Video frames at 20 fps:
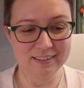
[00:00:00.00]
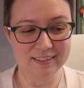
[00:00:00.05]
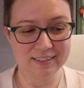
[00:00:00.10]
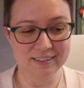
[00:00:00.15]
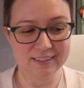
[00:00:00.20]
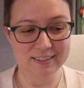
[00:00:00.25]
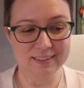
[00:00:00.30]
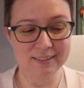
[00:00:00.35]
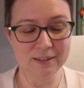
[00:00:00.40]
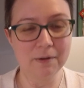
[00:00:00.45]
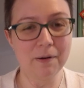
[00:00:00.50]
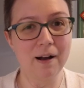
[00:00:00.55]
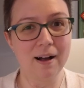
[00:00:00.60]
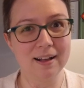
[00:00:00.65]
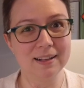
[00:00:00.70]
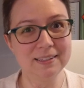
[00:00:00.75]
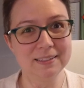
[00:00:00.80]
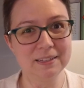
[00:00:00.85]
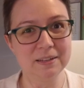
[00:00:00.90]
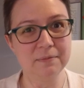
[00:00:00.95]
so
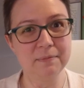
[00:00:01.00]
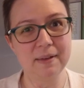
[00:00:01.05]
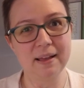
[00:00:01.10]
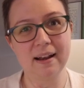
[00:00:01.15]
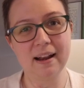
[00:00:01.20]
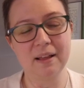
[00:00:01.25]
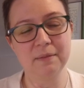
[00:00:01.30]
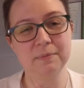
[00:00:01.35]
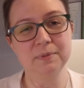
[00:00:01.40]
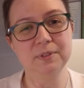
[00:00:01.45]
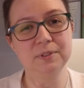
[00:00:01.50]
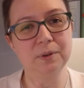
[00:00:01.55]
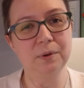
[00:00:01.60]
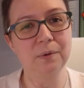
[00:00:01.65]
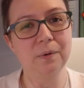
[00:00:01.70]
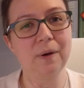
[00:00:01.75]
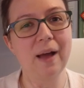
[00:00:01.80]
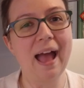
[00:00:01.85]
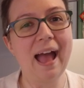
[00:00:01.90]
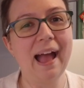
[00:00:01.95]
awesome, and I'm
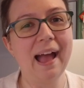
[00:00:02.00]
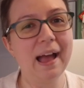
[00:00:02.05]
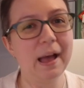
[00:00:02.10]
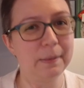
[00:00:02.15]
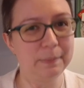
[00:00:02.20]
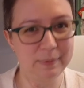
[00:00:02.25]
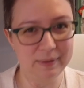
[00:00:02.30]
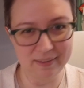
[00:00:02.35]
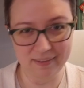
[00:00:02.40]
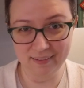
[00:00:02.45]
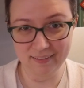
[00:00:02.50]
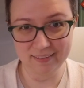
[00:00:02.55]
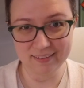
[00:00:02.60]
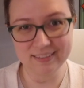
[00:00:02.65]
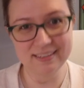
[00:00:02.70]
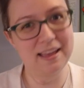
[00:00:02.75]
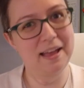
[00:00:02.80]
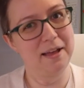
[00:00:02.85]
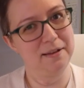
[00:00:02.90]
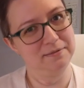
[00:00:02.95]
so happy
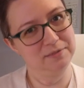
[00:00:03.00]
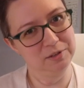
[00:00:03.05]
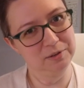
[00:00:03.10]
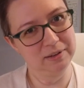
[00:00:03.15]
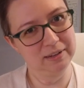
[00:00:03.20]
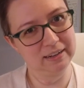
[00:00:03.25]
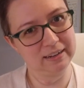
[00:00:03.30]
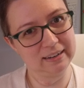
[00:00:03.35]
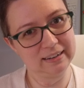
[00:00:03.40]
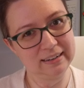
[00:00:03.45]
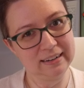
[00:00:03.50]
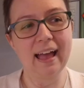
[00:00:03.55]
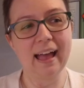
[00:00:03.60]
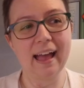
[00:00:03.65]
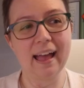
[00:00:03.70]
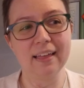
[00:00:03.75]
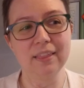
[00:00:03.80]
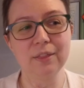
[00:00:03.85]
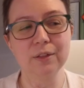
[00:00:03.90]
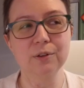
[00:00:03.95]
to have you here.
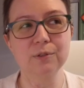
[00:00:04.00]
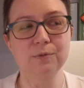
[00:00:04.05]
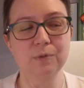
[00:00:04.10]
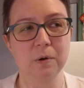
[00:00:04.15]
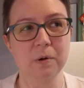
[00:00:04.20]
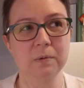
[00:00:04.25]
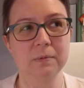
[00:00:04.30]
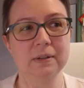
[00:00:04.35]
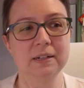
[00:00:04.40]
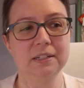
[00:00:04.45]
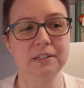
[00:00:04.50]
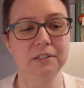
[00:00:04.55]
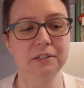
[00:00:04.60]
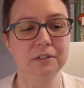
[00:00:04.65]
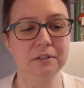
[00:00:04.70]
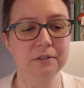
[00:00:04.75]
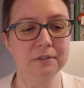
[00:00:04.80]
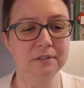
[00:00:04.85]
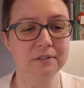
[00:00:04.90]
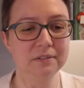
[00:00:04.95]
I look forward
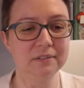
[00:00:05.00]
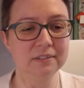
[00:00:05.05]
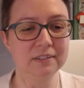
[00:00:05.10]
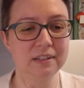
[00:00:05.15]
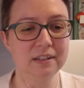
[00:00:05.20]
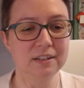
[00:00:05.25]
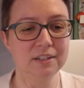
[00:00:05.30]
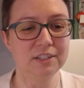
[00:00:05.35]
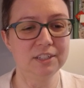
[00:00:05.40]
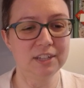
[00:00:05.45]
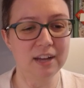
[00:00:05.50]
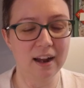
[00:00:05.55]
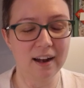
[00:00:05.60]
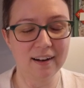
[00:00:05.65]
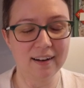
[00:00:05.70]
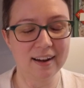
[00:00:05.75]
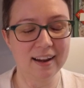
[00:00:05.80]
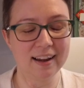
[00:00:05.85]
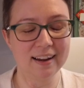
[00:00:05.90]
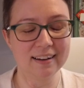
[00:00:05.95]
to
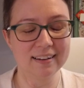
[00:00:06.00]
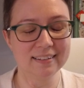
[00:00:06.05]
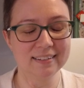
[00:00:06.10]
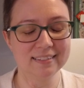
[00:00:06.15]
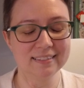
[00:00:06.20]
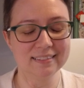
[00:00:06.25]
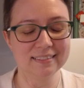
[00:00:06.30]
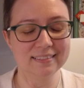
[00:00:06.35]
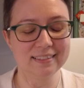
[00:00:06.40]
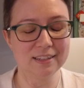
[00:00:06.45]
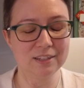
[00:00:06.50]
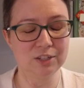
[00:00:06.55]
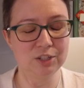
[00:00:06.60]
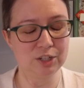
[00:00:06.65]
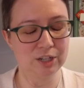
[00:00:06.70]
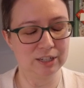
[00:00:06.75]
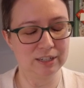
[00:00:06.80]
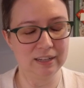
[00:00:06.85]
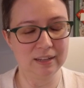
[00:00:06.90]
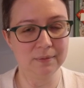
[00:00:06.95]
sharing this
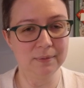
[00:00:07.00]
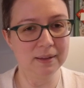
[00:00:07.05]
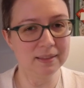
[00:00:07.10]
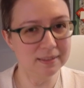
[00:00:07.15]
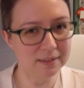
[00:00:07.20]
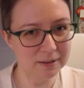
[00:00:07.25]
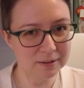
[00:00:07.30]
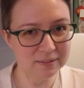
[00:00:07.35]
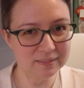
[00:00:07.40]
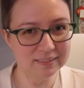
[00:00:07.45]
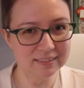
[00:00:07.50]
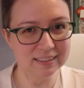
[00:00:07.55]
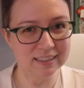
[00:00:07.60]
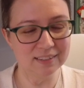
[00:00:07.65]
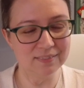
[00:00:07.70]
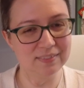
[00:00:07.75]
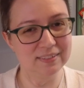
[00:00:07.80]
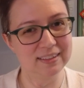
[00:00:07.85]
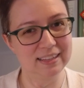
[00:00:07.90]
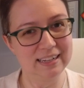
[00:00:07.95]
journey with you
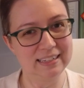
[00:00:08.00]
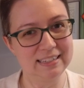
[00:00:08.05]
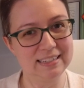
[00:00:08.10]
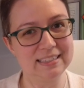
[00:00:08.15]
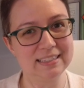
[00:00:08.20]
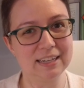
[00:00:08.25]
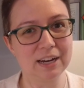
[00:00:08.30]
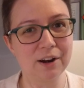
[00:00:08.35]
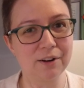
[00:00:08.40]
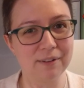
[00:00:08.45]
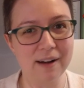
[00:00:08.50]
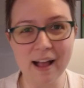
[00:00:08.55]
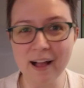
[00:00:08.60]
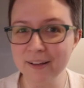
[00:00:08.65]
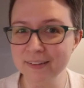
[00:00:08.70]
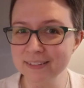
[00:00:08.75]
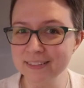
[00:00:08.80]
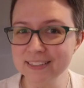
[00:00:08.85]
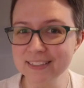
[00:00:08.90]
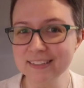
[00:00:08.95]
if you'd like to stick
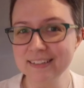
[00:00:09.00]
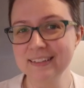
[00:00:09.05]
around